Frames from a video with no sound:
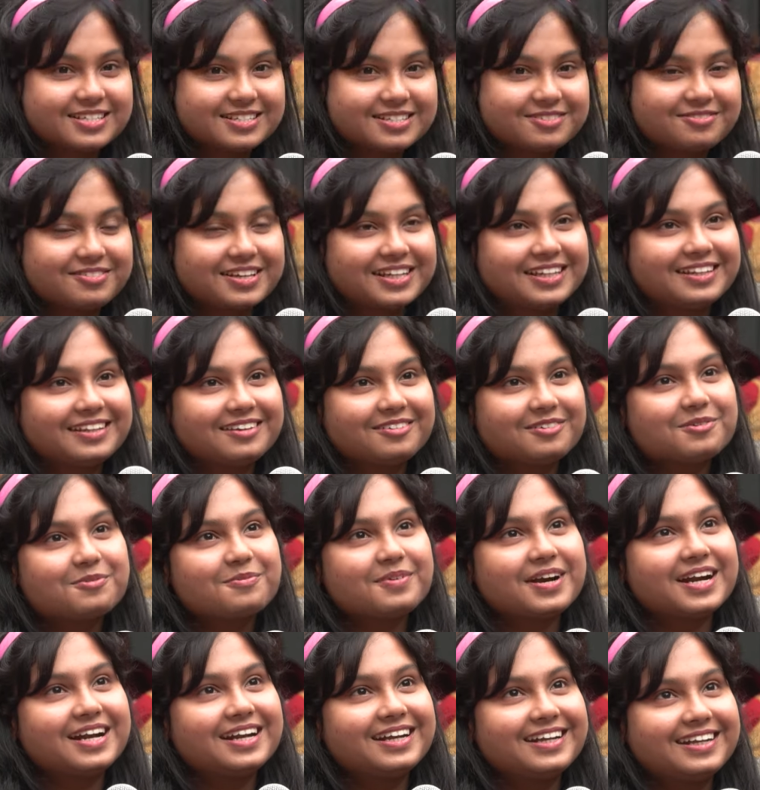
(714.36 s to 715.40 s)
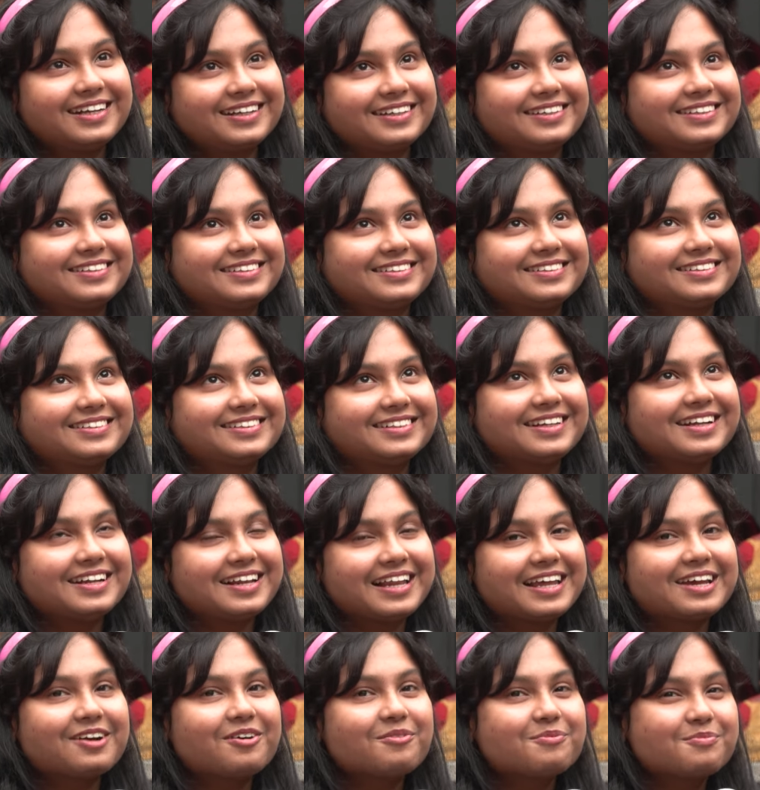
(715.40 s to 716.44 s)
with you, but
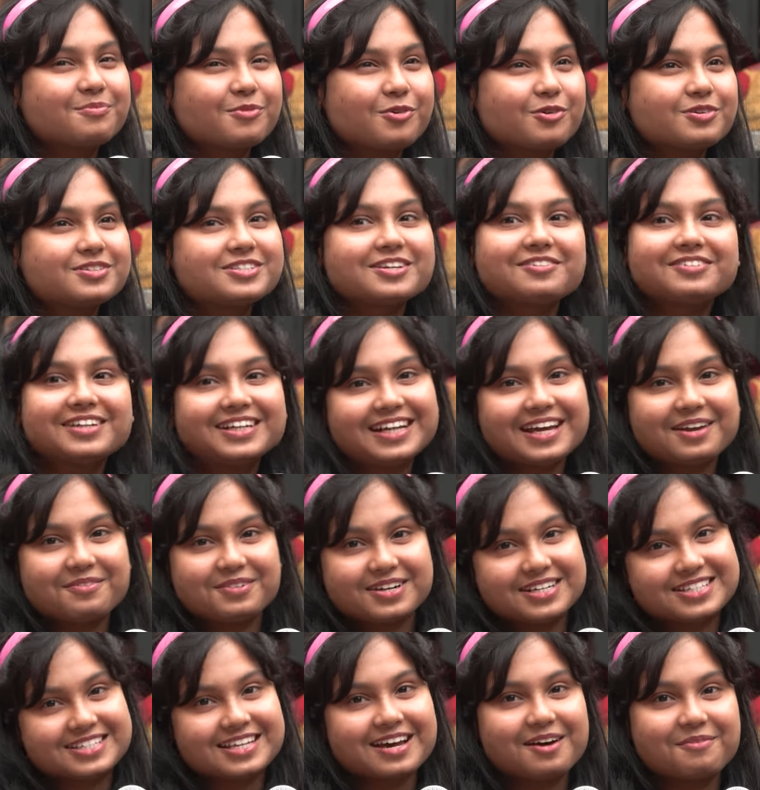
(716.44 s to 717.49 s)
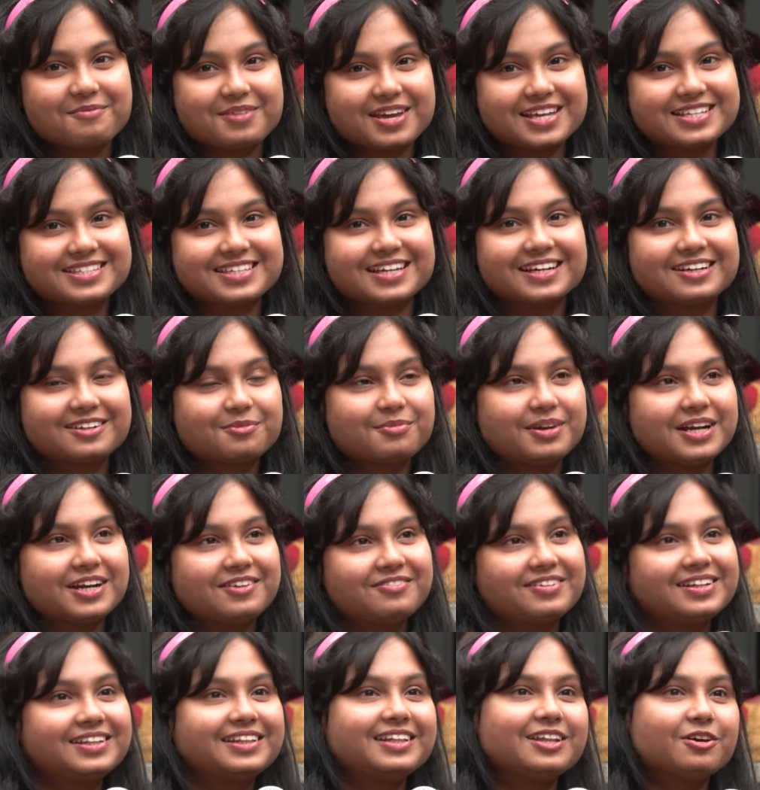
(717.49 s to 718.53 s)
like, most of the time it's amazing to meet
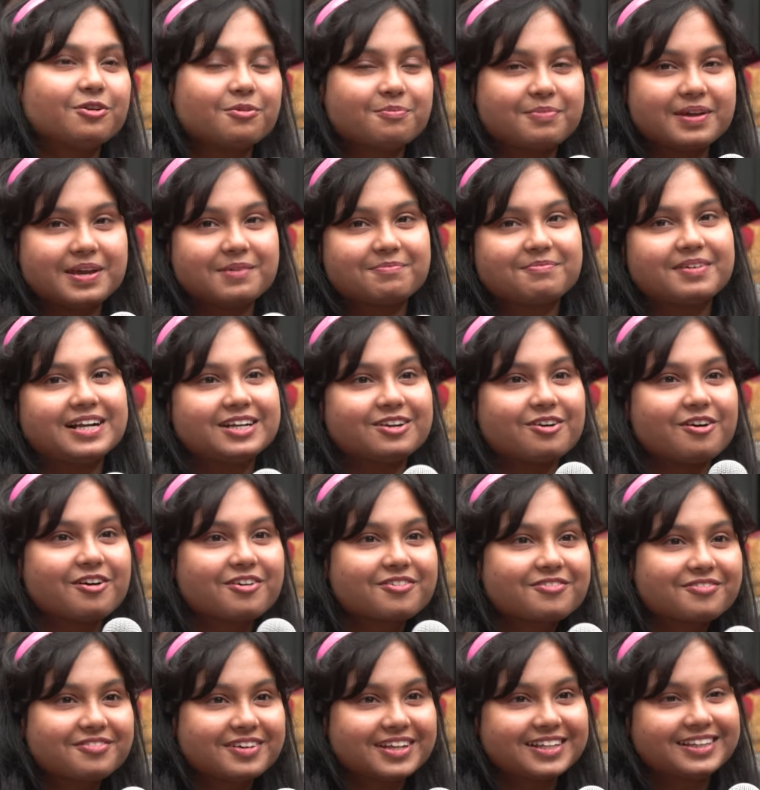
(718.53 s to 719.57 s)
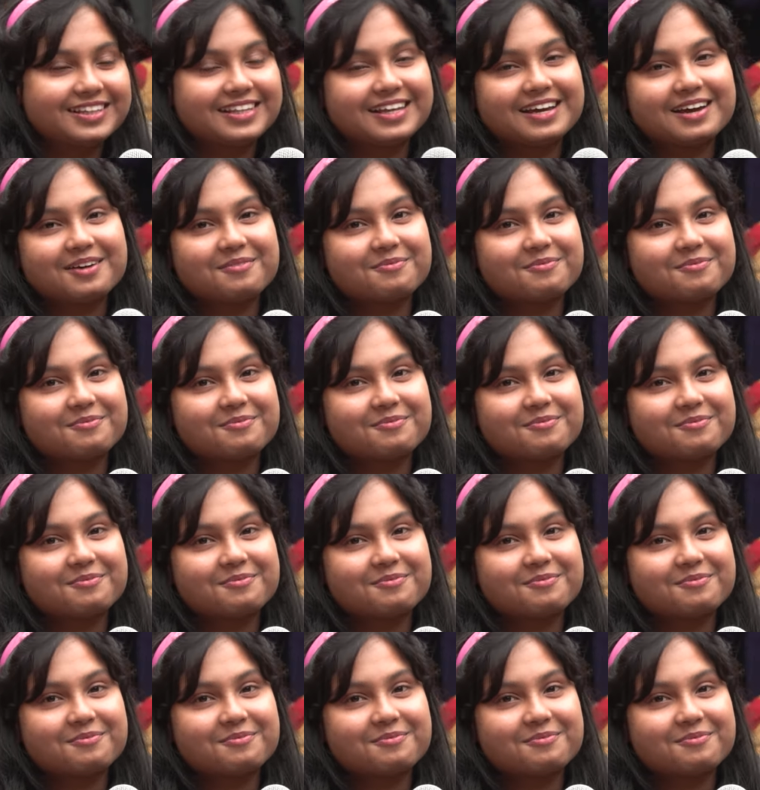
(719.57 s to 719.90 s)
with new people, talk with them,